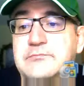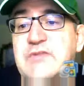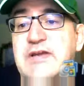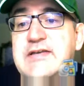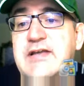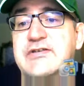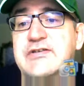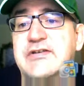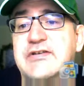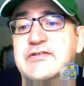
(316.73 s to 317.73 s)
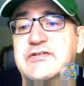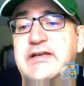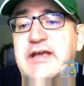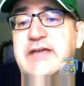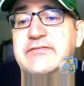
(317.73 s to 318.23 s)
intelligent
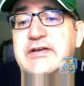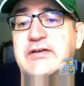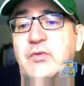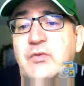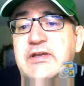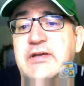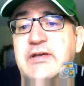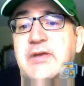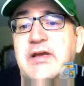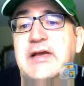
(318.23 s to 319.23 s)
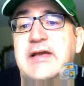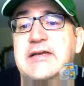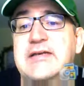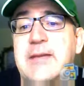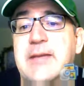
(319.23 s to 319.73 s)
design advocate William
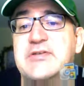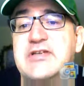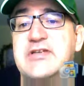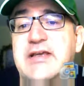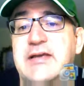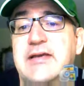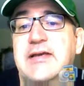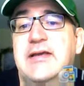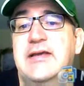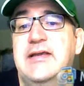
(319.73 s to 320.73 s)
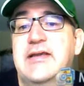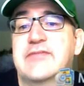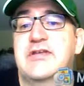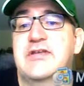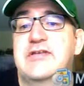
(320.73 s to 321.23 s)
Dembski
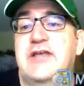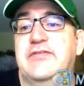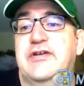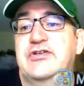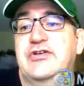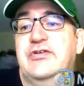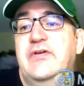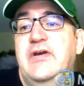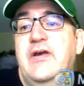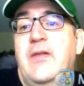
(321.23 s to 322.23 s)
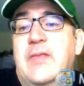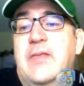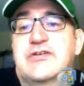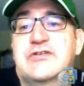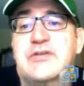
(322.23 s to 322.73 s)
gives this definition: a
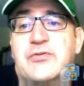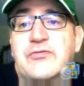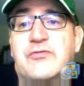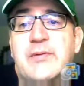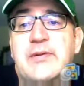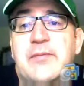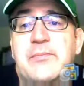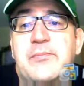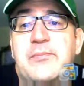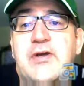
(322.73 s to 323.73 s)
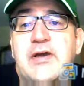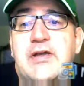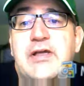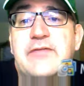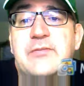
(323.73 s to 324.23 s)
system performing a a
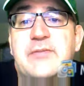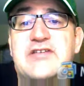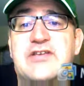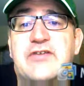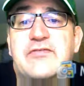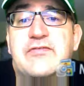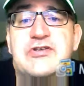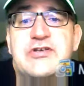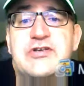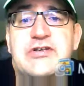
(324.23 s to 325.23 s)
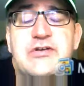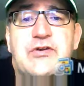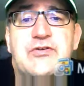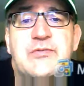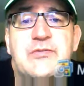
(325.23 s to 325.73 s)
given basic function is
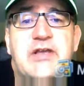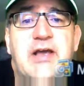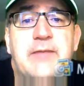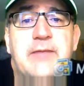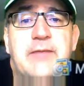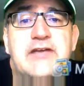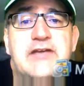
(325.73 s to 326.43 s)
irreducibly complex